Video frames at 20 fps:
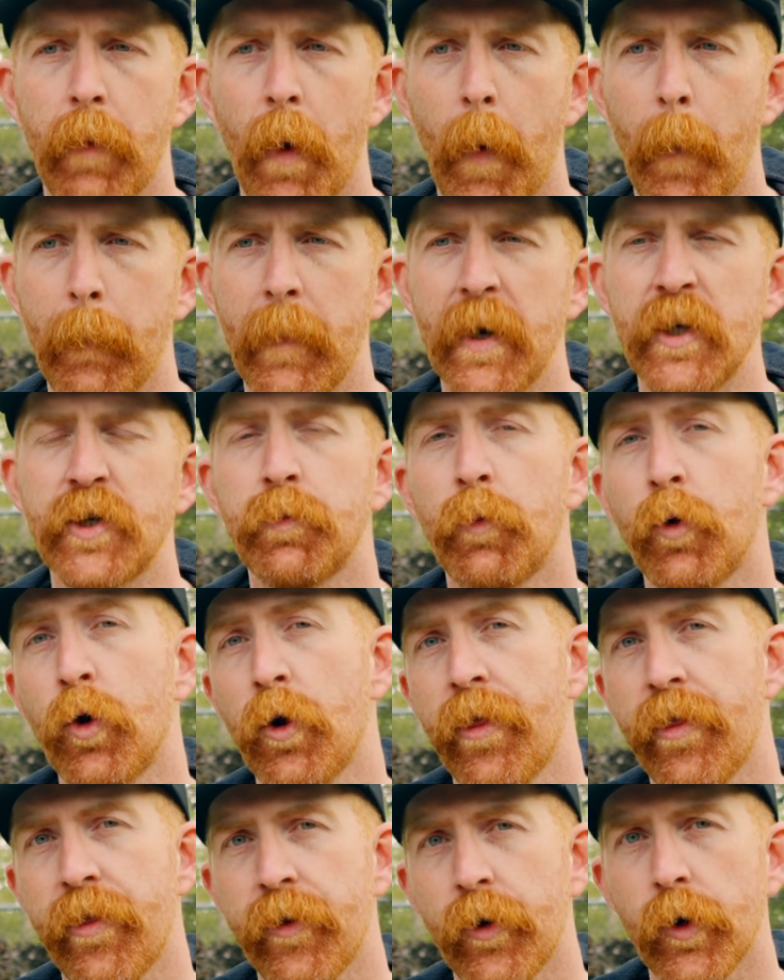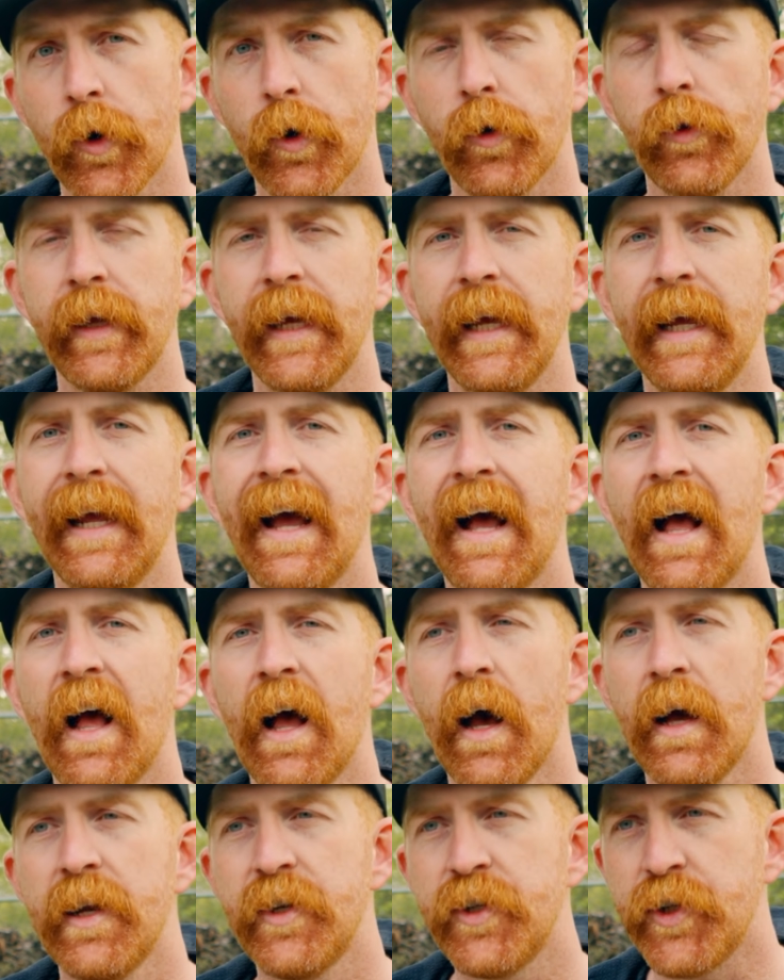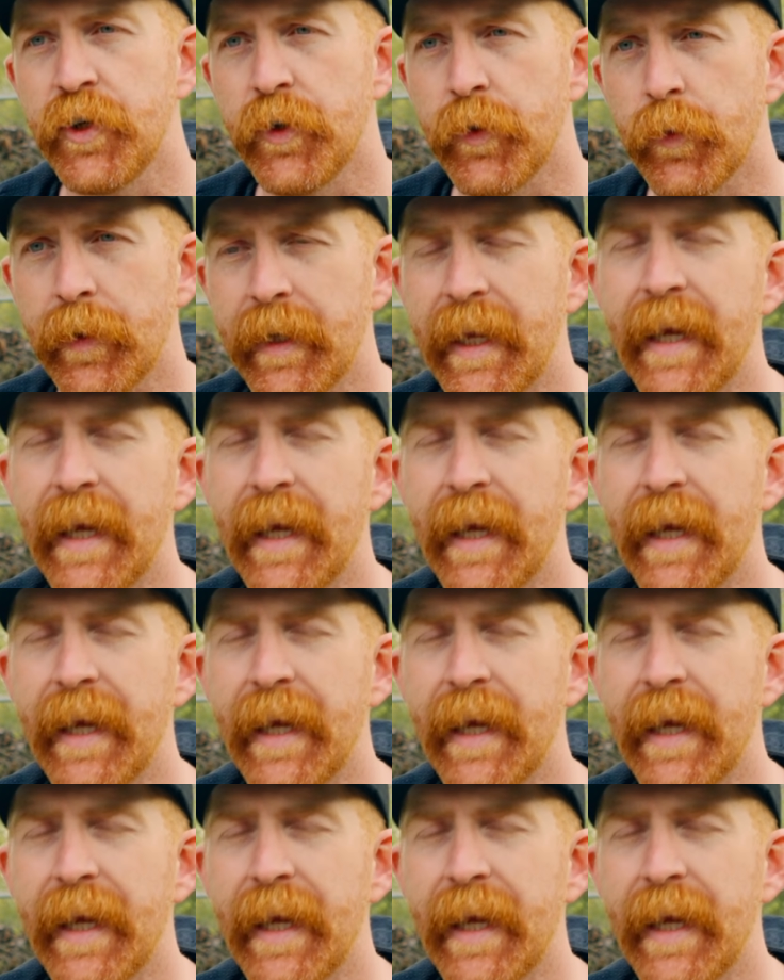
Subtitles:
much more thoroughly to